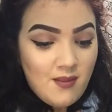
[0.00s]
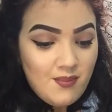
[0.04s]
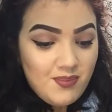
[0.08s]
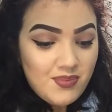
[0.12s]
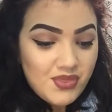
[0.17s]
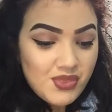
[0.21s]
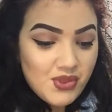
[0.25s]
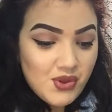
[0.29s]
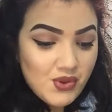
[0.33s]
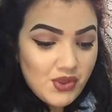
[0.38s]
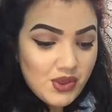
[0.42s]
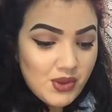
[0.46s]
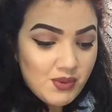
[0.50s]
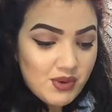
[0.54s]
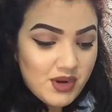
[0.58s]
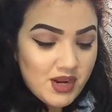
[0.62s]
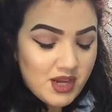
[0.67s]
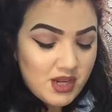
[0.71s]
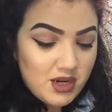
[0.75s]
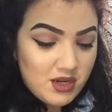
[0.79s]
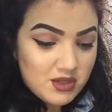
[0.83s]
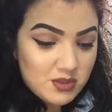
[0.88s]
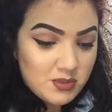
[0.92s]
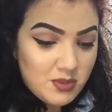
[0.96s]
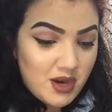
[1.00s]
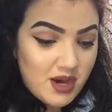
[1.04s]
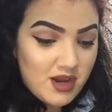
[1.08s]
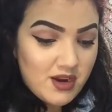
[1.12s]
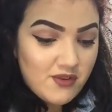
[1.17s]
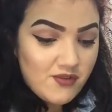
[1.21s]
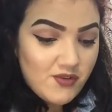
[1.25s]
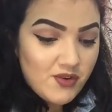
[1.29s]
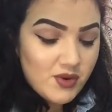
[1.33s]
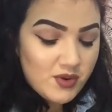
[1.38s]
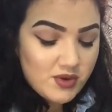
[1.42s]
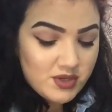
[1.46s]
The only one I had to use a powder
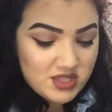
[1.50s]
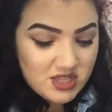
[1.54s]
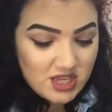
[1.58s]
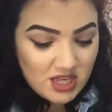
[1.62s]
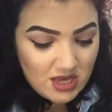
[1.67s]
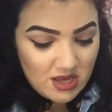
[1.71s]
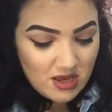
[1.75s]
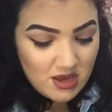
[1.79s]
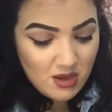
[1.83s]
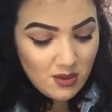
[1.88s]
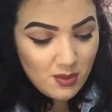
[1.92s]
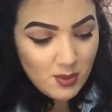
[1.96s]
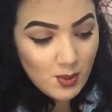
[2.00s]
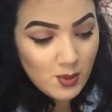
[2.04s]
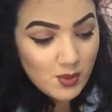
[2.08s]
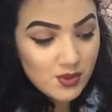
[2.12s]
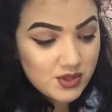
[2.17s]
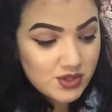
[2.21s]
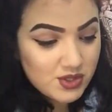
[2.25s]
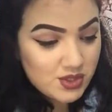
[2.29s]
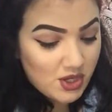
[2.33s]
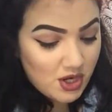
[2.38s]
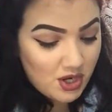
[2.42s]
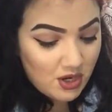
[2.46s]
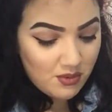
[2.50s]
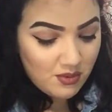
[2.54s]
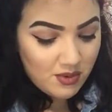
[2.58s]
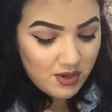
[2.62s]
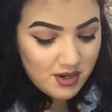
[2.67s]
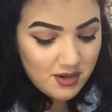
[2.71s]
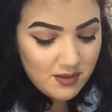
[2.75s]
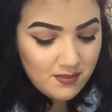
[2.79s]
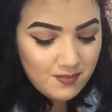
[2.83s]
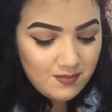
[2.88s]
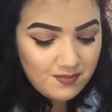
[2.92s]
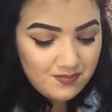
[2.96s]
for was like more with the Tarte
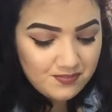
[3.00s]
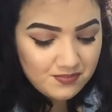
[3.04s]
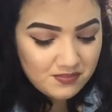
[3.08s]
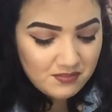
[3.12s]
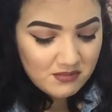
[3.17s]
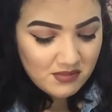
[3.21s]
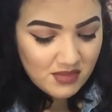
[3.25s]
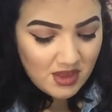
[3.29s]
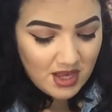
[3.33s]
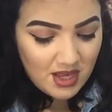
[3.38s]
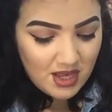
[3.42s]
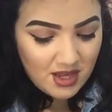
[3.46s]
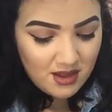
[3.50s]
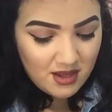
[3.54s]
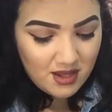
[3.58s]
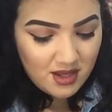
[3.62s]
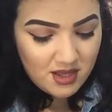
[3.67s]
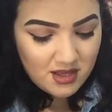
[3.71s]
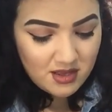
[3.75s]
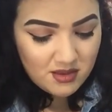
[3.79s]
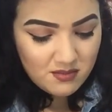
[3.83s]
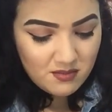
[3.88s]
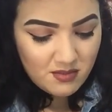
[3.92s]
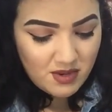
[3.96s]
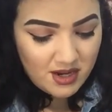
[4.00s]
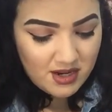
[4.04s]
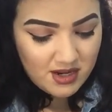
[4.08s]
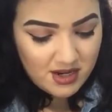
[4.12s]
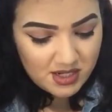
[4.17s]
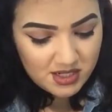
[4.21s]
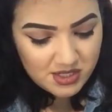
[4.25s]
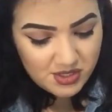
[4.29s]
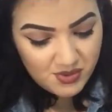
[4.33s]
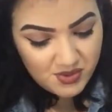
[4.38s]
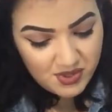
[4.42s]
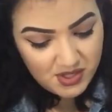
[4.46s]
one. And then my
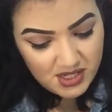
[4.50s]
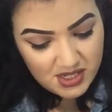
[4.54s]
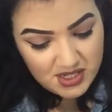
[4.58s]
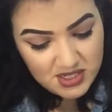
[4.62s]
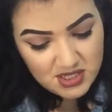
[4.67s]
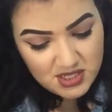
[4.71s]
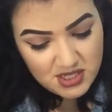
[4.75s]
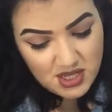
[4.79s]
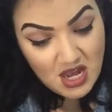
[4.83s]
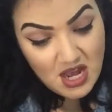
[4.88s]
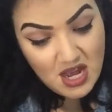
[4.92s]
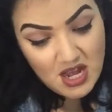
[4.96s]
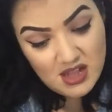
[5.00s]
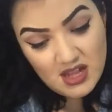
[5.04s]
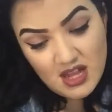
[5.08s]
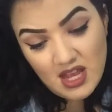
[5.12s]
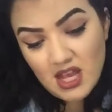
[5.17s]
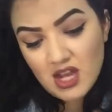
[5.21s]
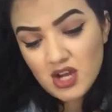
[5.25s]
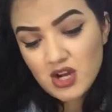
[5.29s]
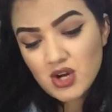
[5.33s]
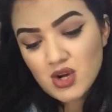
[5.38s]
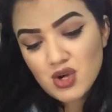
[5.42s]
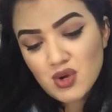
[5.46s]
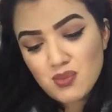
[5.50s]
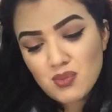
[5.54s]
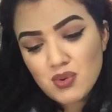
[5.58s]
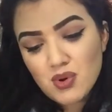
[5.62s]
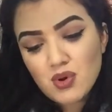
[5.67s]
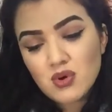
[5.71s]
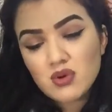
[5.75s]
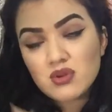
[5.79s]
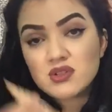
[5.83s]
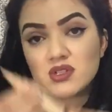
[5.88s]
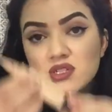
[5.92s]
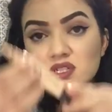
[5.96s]
next one is the L.AGirl
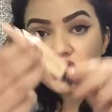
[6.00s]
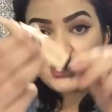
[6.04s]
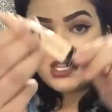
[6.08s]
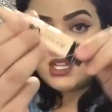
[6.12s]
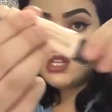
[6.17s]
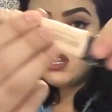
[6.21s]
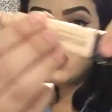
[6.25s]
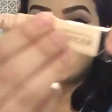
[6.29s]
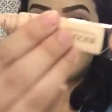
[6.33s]
Pro Concealer.